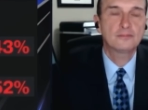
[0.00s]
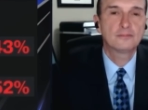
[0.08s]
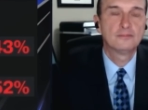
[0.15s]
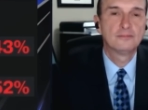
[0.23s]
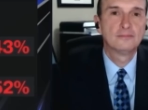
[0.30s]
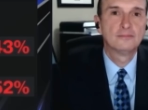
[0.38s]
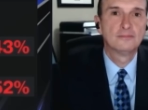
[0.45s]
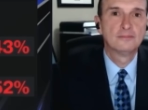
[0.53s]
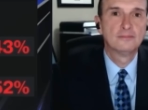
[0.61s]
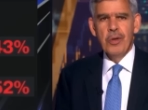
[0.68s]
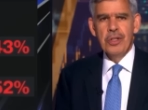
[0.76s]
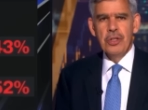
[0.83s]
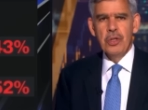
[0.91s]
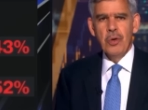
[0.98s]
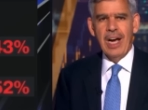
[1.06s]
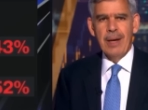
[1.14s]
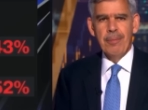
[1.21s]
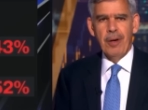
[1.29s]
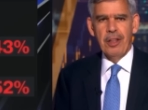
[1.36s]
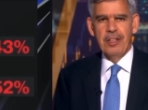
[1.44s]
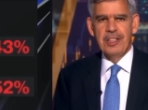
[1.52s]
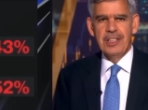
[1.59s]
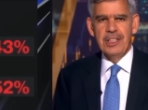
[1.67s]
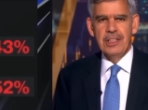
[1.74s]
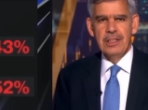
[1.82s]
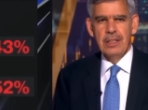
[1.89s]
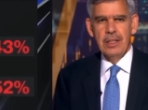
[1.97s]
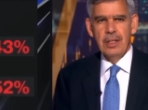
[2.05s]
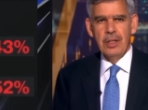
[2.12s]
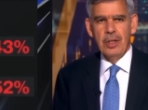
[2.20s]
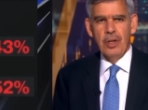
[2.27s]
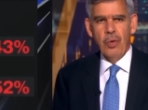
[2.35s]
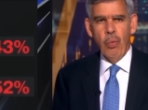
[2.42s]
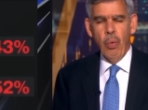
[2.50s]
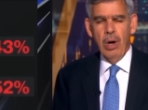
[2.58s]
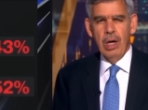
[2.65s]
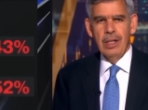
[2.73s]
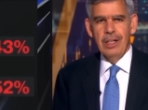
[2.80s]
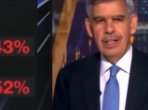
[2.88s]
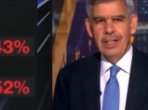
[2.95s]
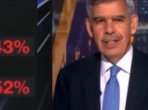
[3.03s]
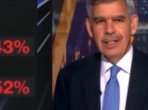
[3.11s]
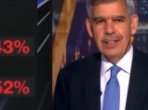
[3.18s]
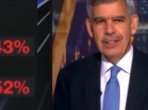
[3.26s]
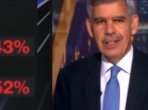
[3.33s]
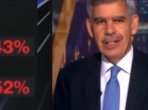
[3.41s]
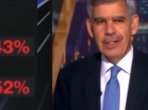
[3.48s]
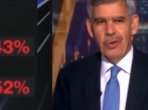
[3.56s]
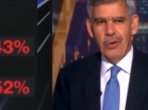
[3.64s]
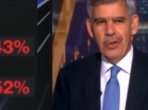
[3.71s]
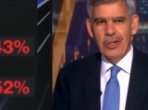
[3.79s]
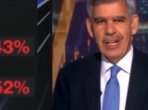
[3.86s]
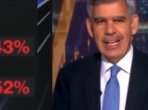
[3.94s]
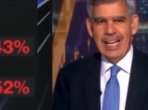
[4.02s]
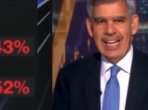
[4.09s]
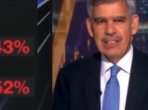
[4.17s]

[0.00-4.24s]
Jim, you put forward two hypotheses. One is that oil and